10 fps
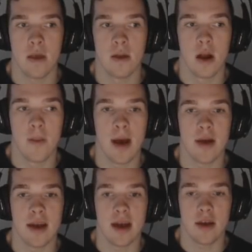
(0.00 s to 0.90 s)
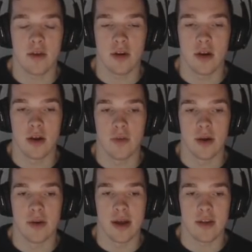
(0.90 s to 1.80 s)
Not a Mali deck, or sorry, not a
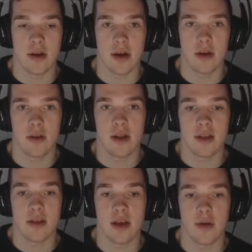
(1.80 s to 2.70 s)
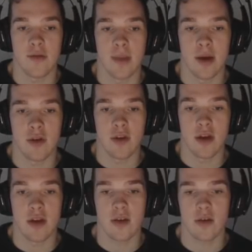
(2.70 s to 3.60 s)
Reno deck, sorry. That's the takeaway from that, which is
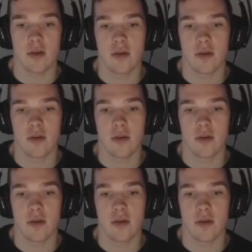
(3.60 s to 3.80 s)
nice.